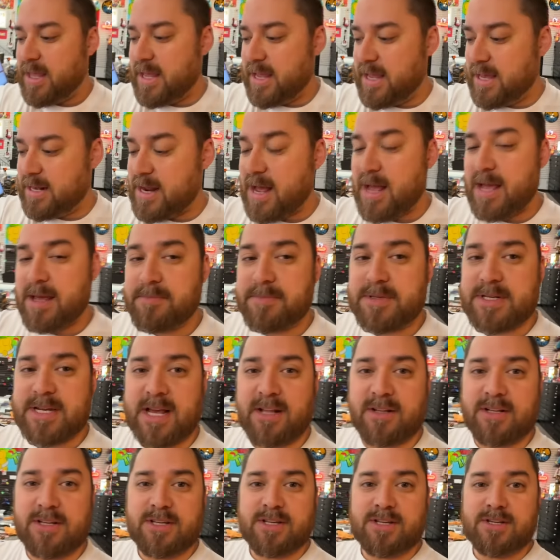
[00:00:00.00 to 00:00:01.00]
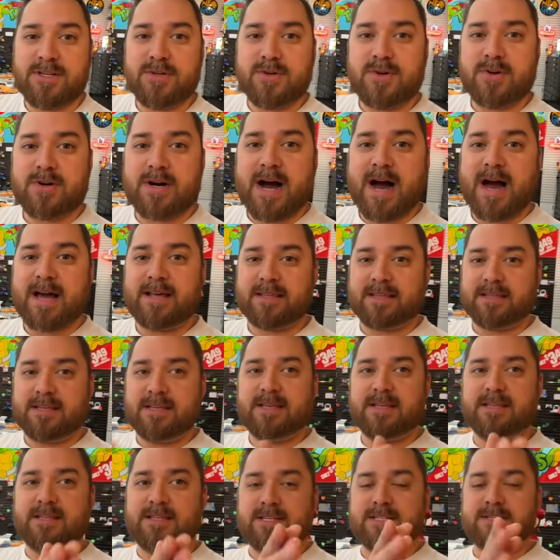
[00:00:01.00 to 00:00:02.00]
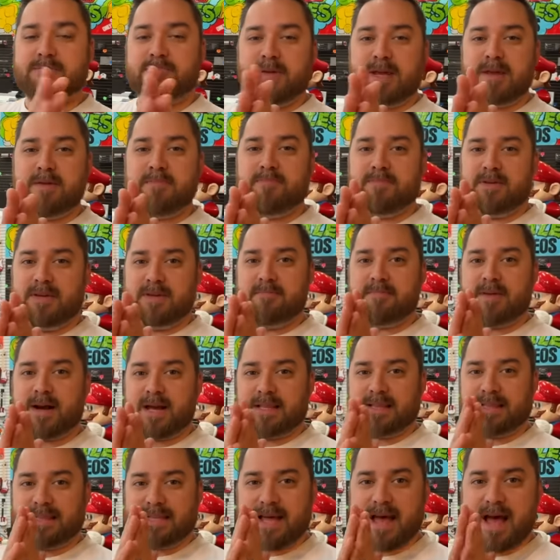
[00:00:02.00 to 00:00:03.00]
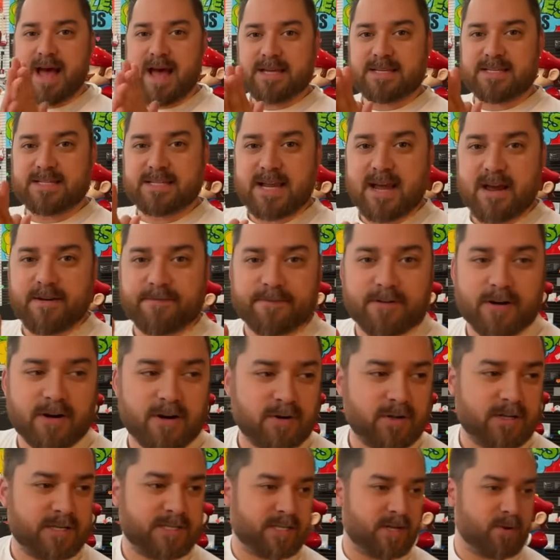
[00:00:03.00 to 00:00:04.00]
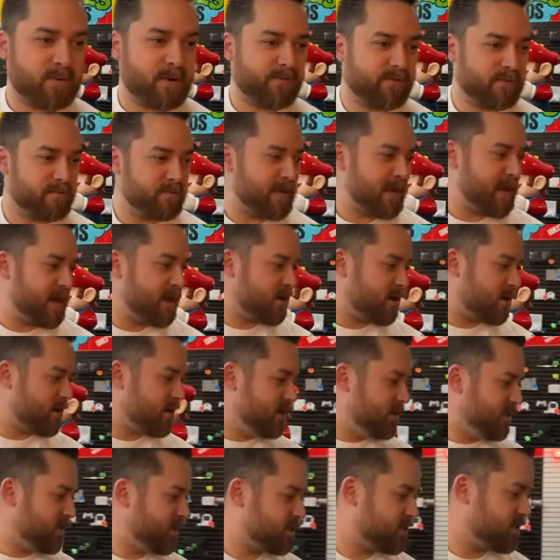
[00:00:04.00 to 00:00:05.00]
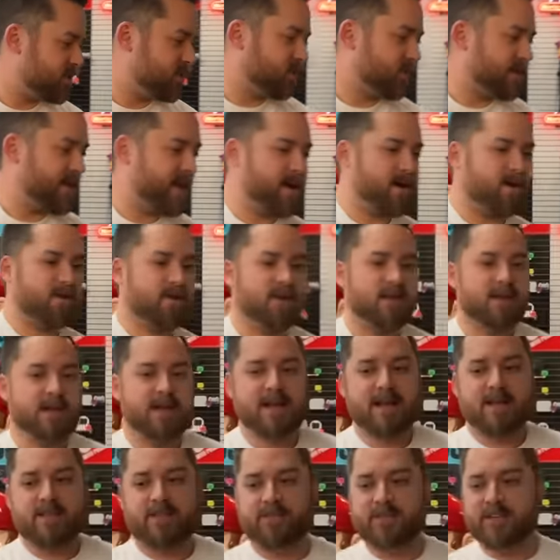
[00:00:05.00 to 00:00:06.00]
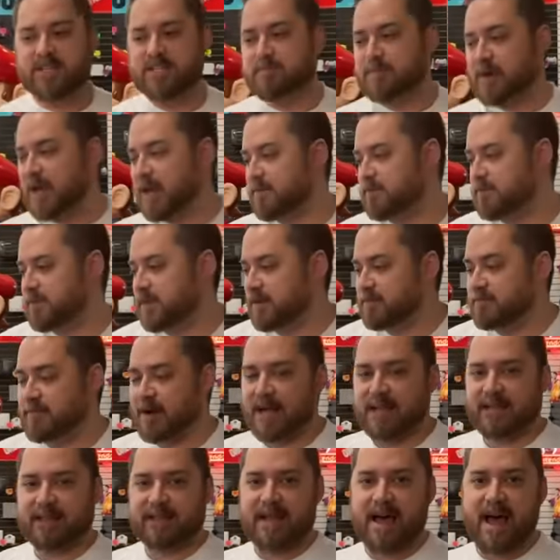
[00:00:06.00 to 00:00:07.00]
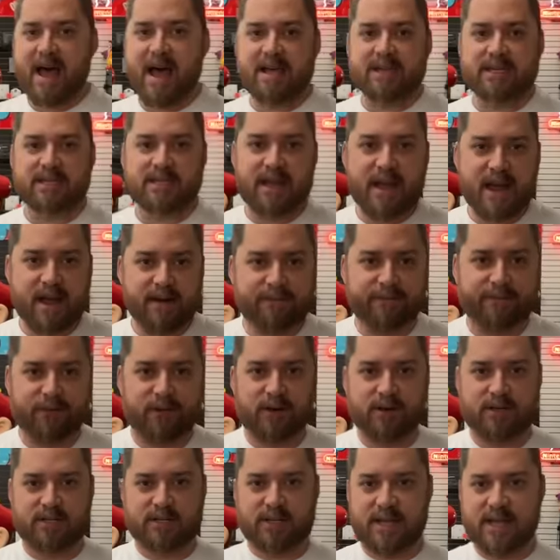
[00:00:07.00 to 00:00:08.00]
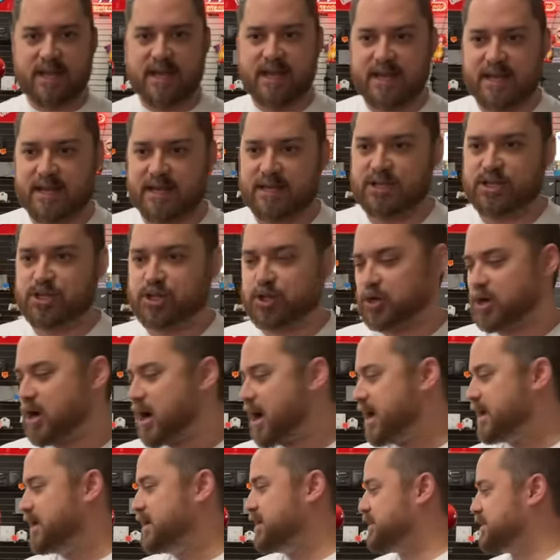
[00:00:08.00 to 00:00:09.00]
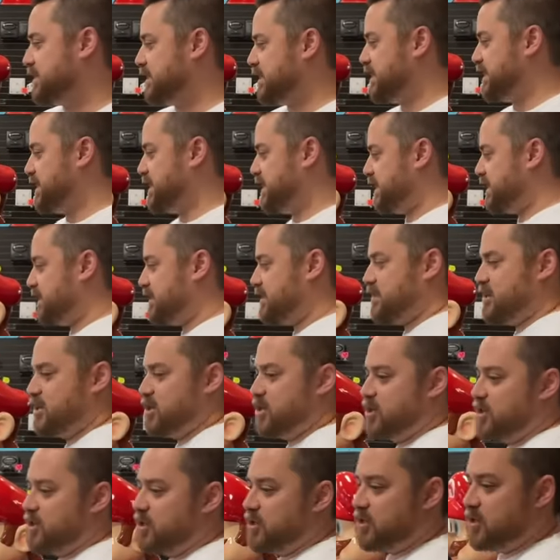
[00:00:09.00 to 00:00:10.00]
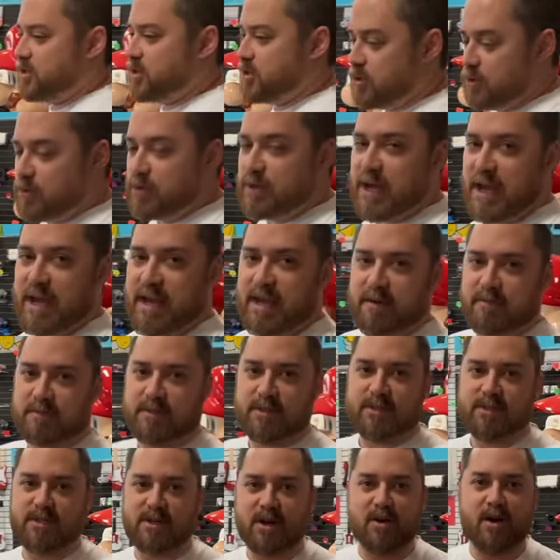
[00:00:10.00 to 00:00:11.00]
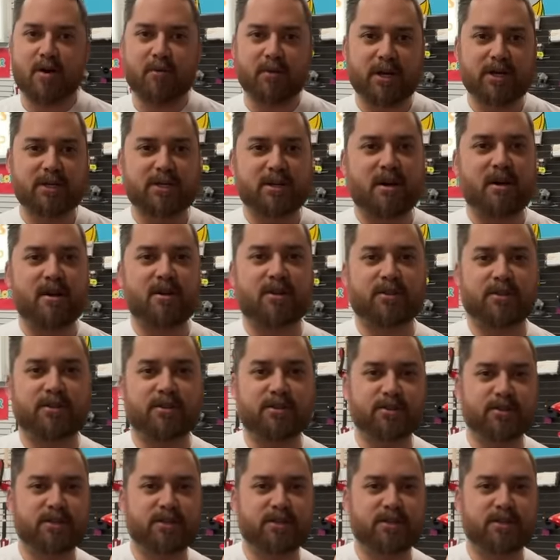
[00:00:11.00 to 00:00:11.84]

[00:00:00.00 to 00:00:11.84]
and I am telling you, I think this may be my last effort. Let's get away from the air. It's so loud. This might be my last effort in trying to get new games. So I want to talk through